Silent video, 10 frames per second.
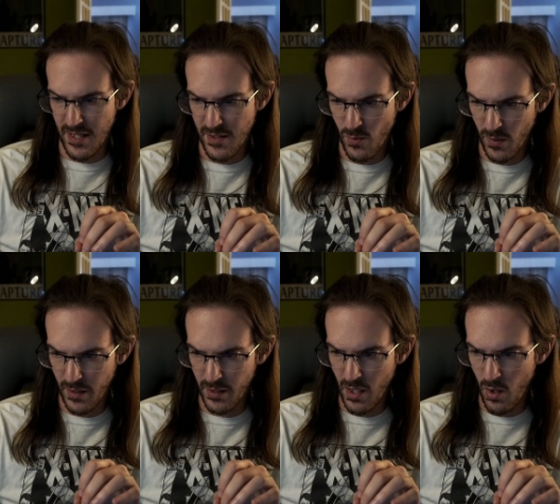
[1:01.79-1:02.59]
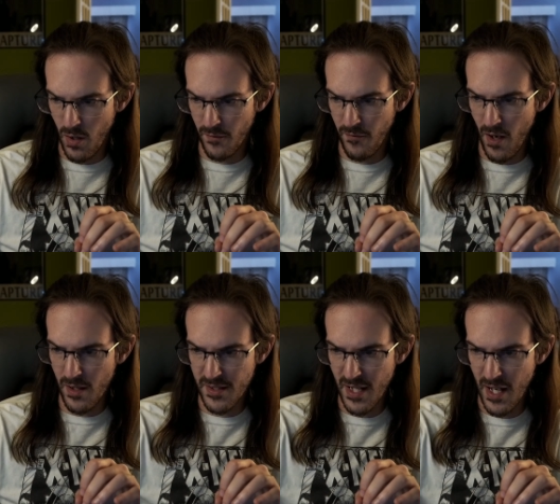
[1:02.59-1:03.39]
So we're going to go on
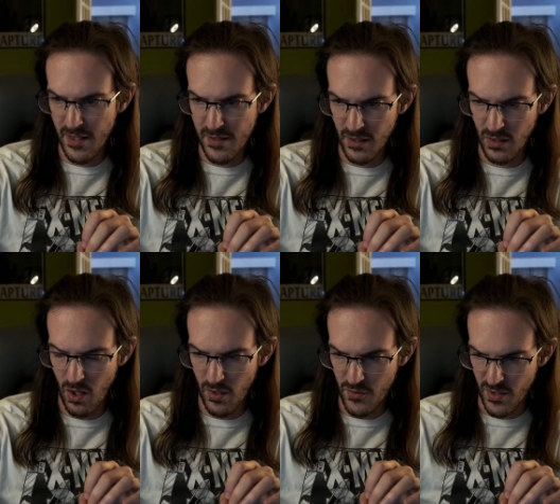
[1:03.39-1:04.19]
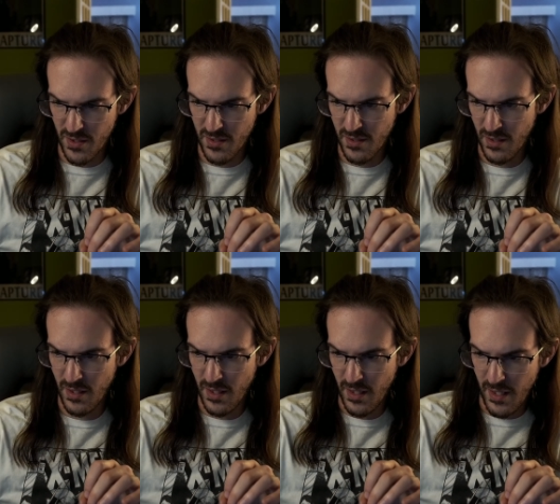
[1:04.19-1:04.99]
font size largest,
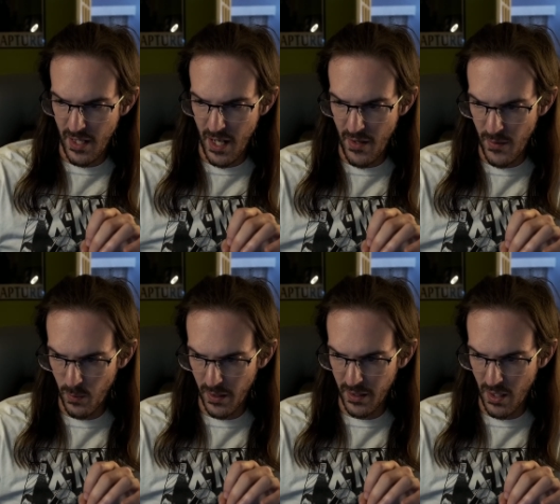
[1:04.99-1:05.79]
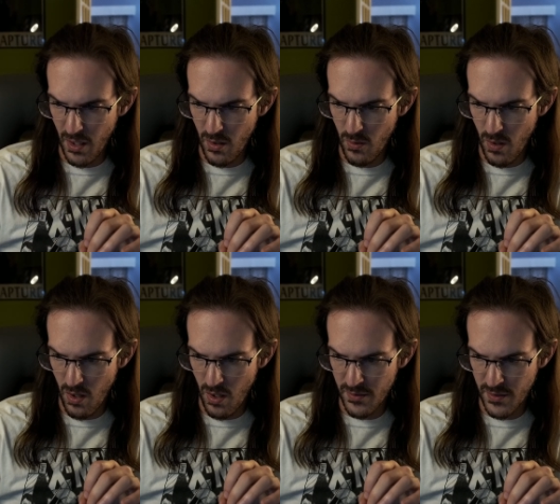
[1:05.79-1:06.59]
and then we're going to go
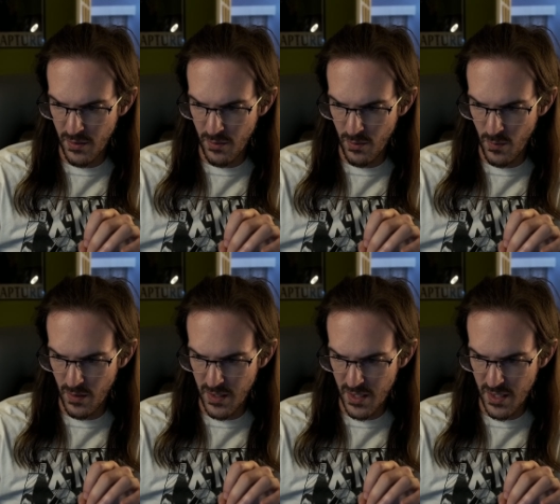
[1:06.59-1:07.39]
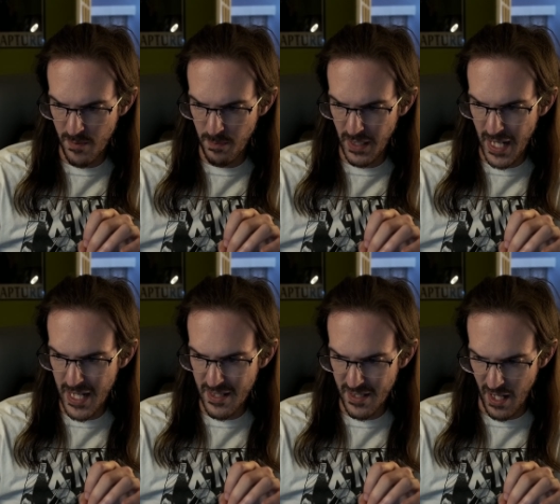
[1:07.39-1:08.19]
on to
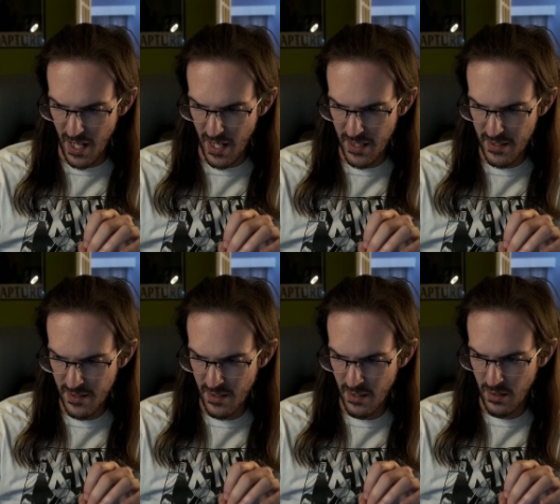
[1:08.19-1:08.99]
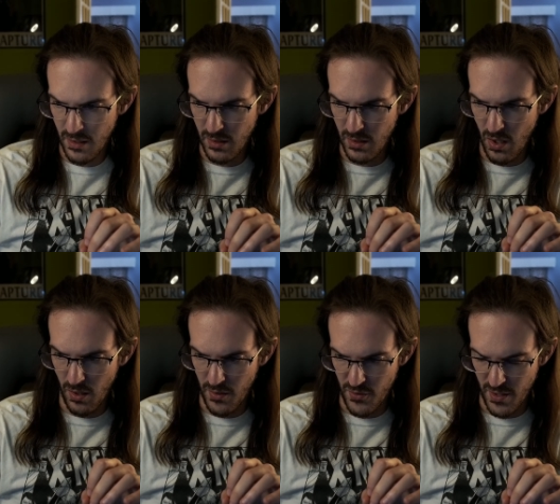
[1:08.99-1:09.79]
display size
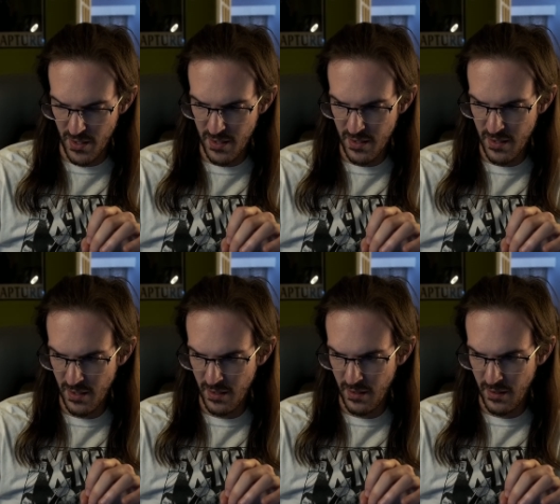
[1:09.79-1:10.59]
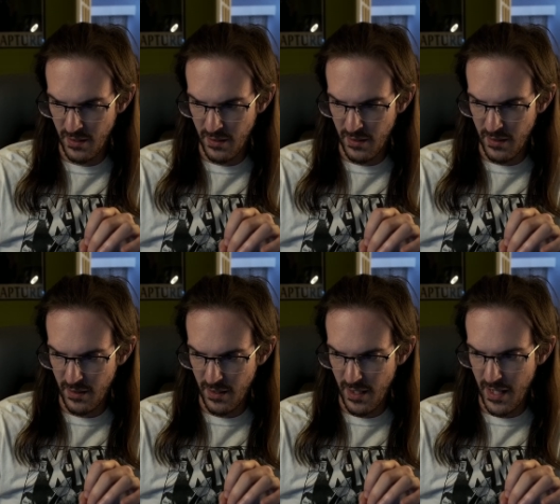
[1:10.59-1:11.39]
largest.
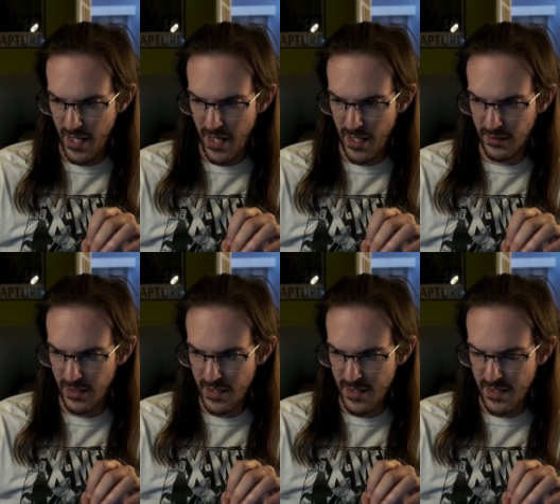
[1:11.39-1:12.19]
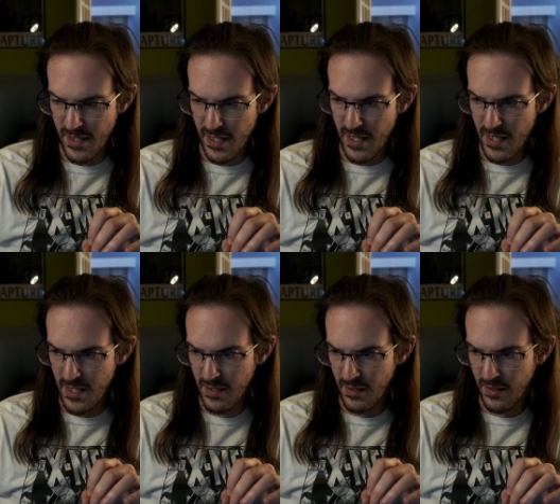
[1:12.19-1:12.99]
And let's
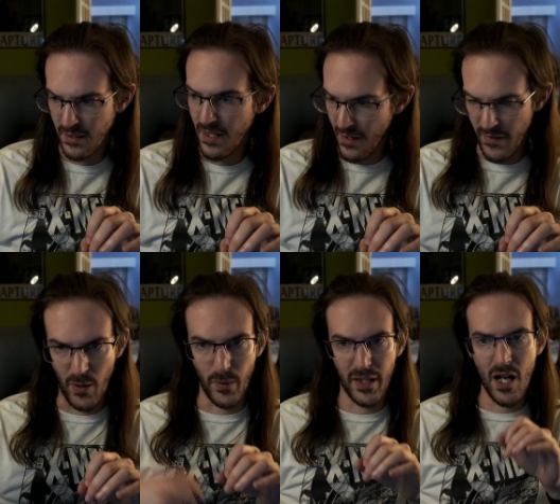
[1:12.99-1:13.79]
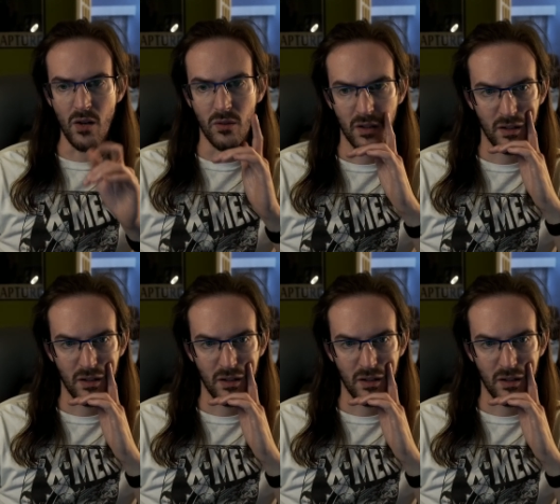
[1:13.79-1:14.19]
see. There we go.